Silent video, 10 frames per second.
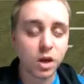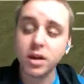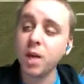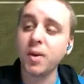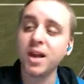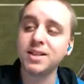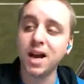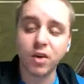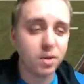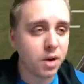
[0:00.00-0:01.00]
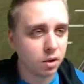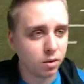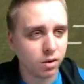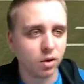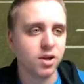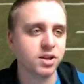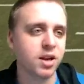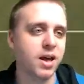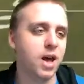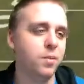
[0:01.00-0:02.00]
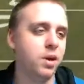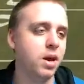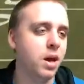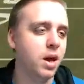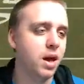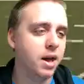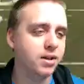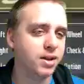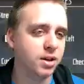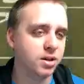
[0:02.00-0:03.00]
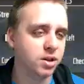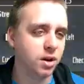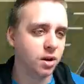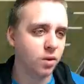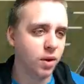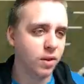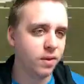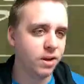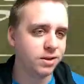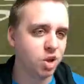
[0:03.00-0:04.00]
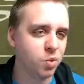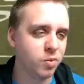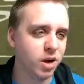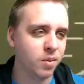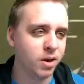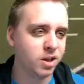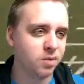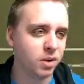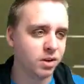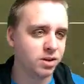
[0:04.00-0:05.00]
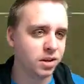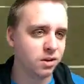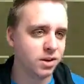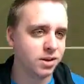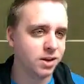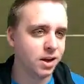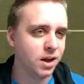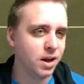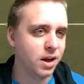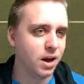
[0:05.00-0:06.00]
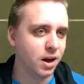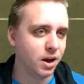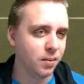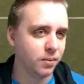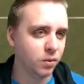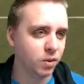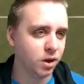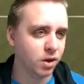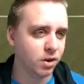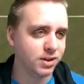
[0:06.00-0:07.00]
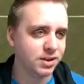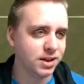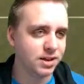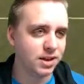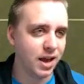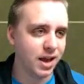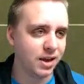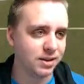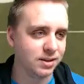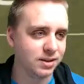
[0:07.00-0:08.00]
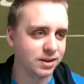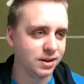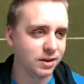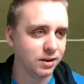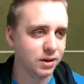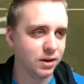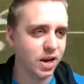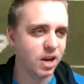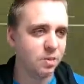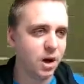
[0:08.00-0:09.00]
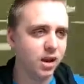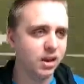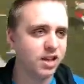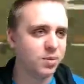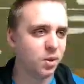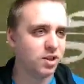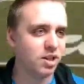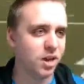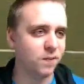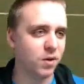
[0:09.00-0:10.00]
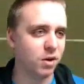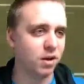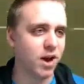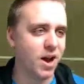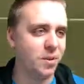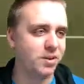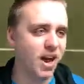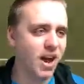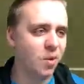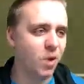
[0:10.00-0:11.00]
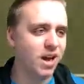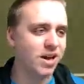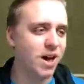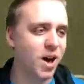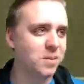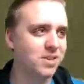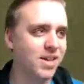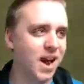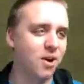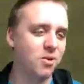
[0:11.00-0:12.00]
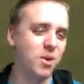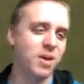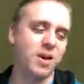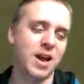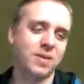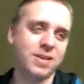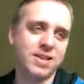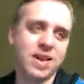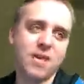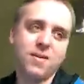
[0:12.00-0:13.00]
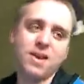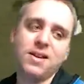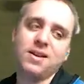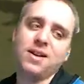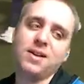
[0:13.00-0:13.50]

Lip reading: Yep, Anton Green Bay Road to Glory is going to happen. It's going to start when the Super Mega Baseball Series in the current season ends. Nick Mullins puts it up for grabs, and we come down with it at the 7.